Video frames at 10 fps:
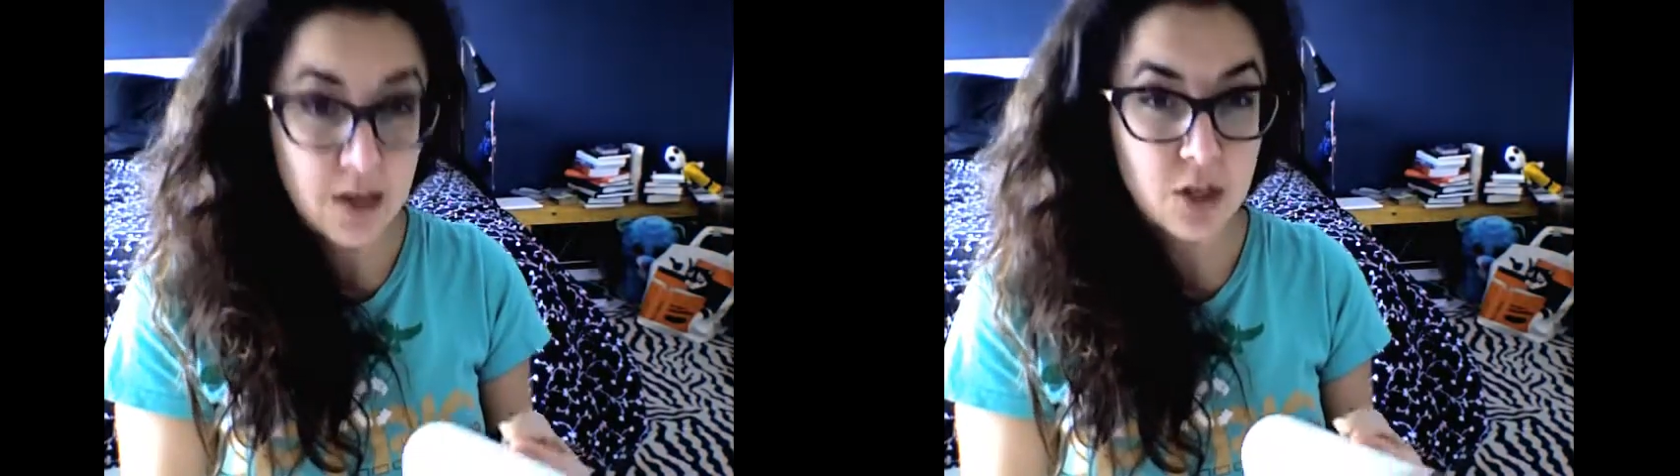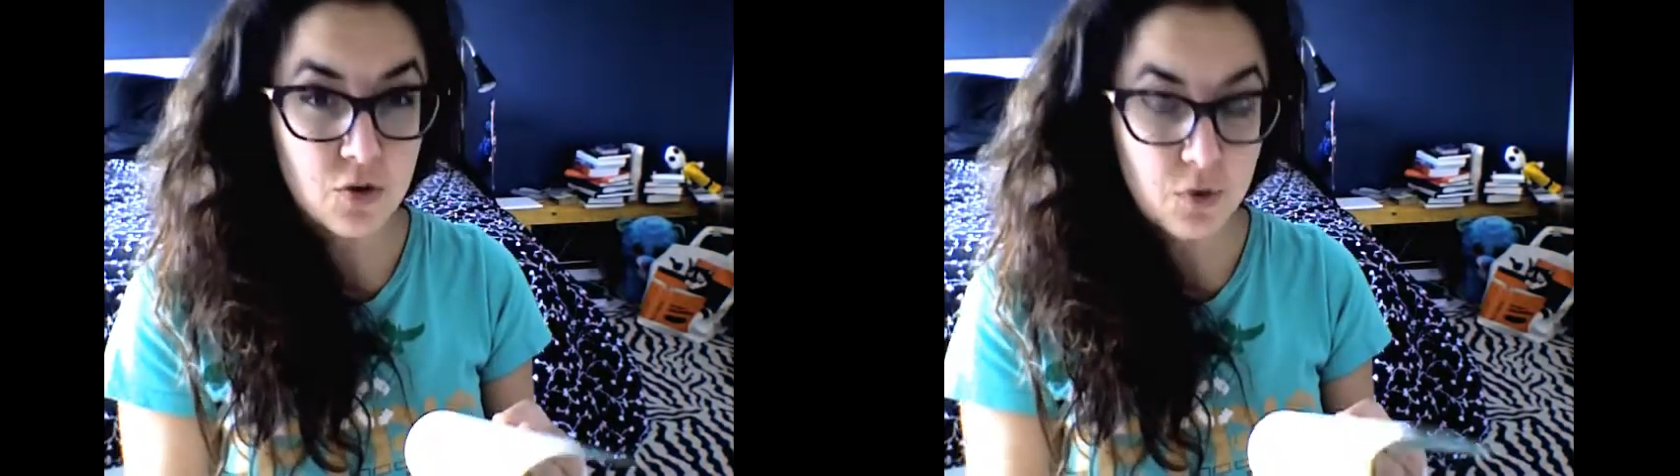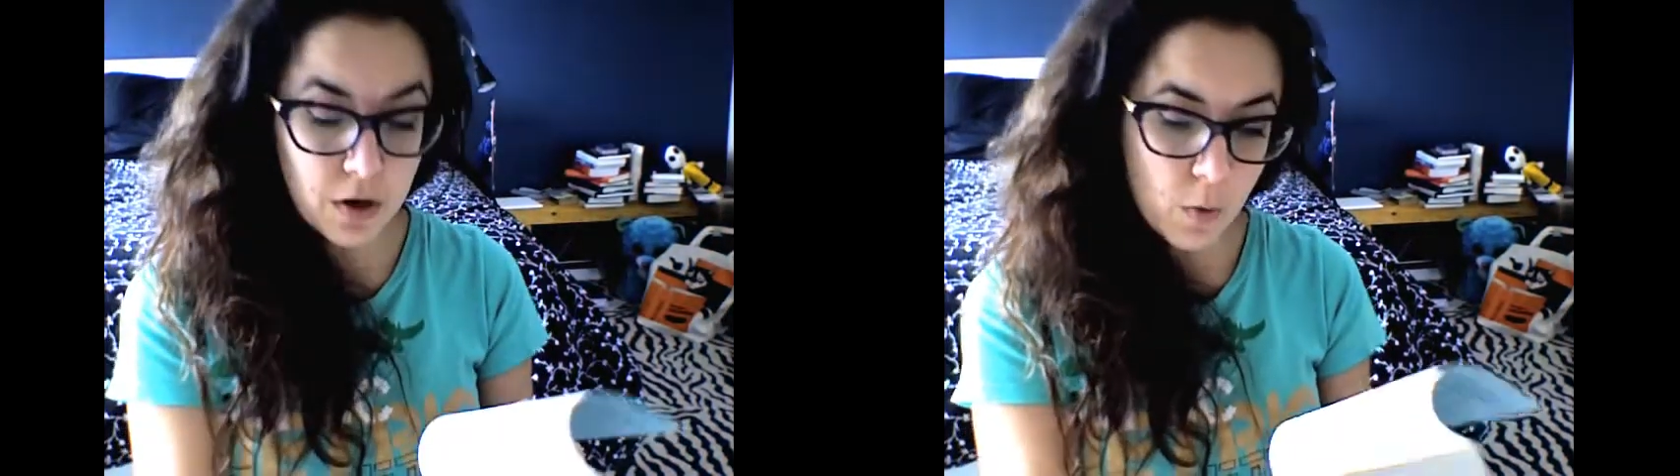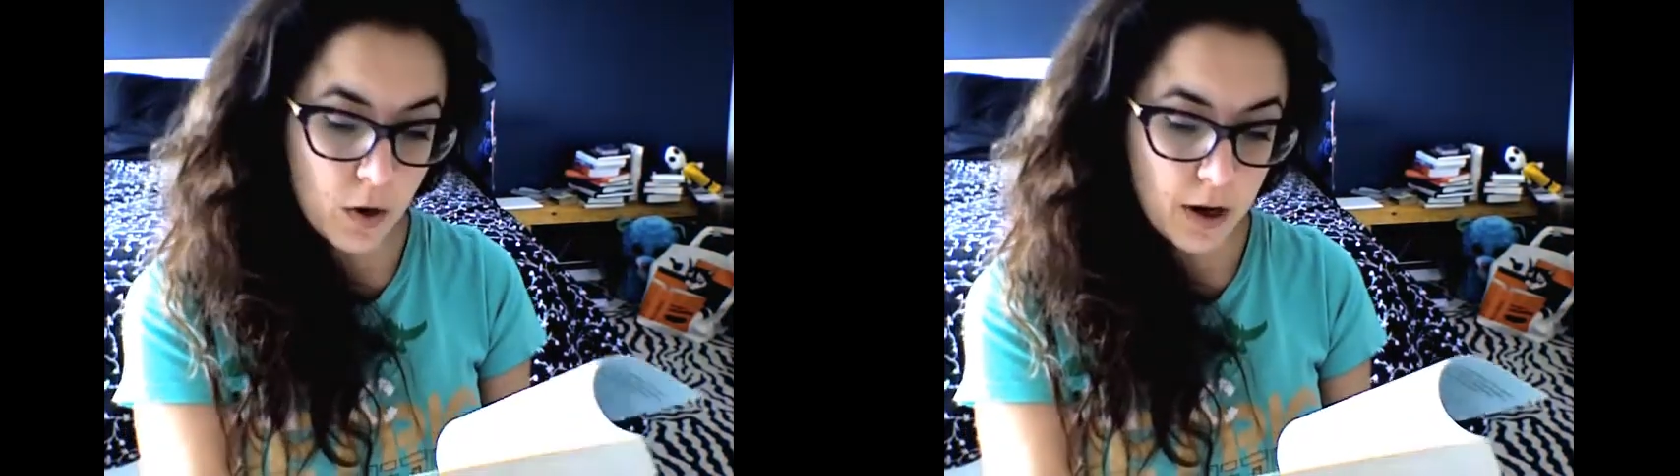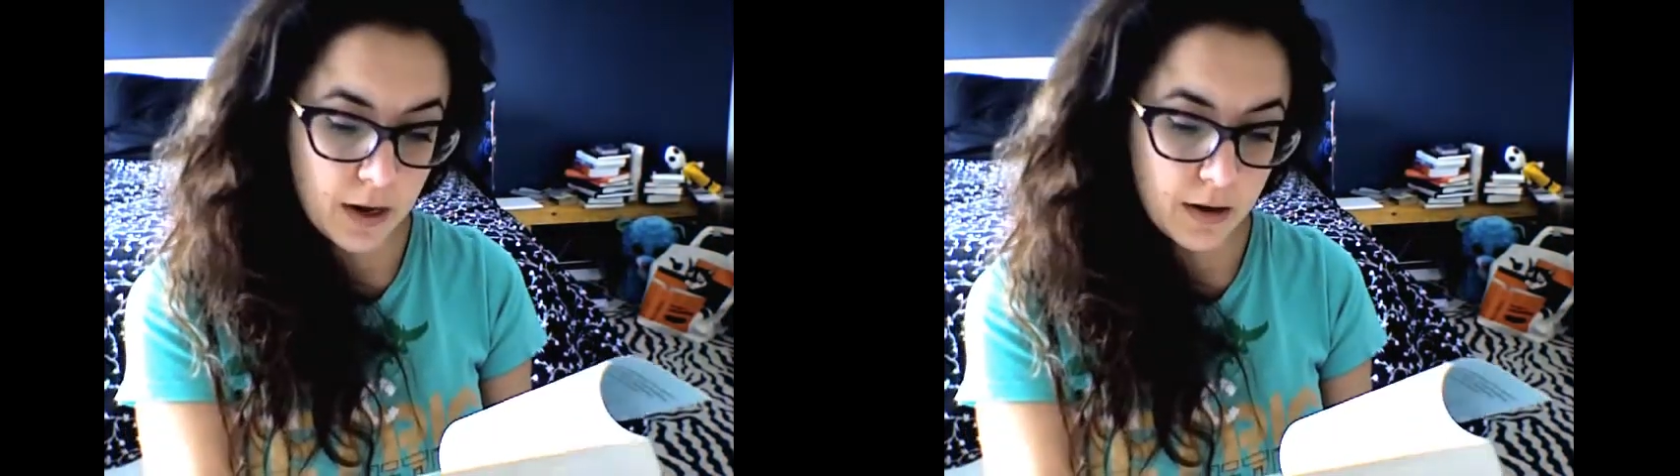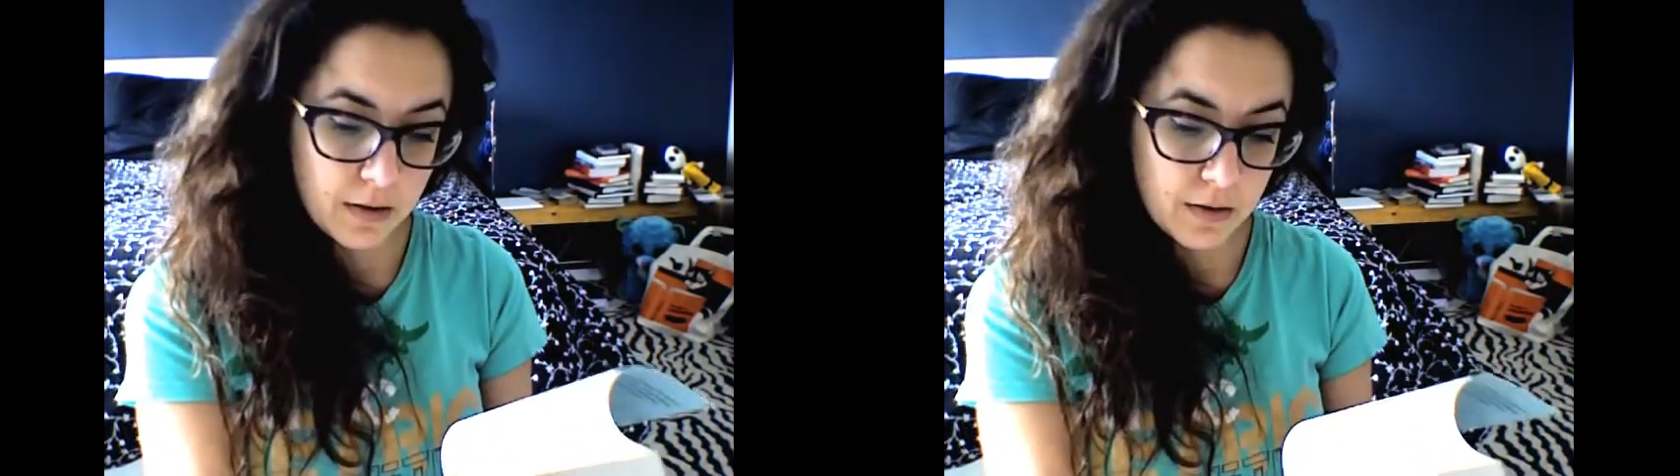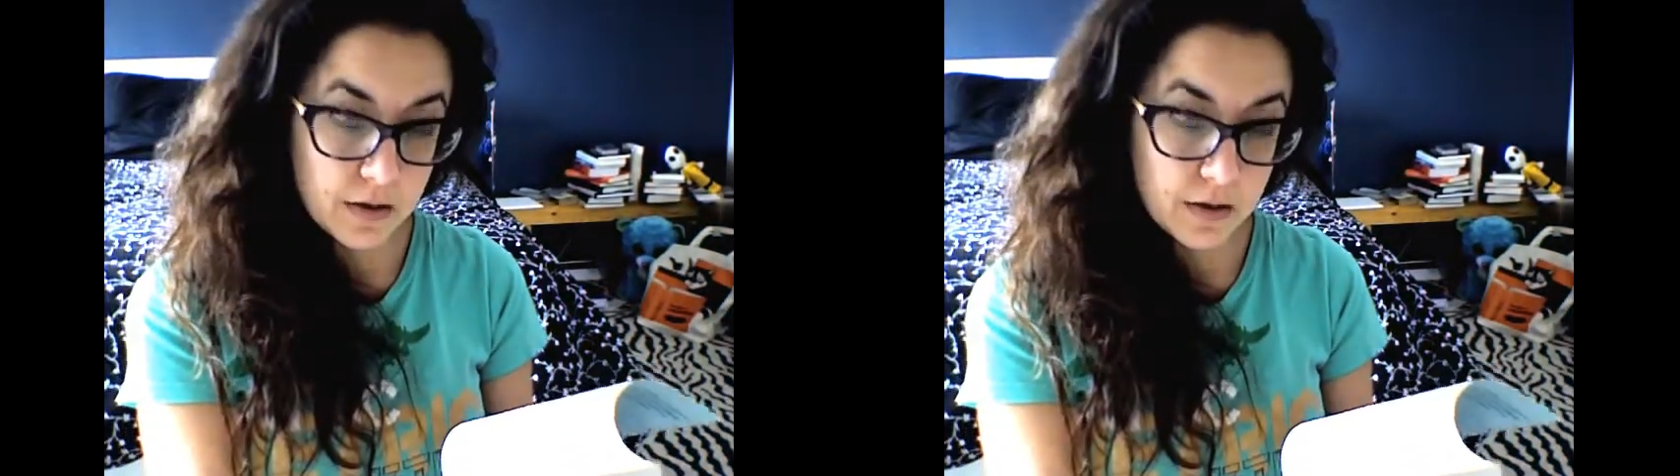trigger warning.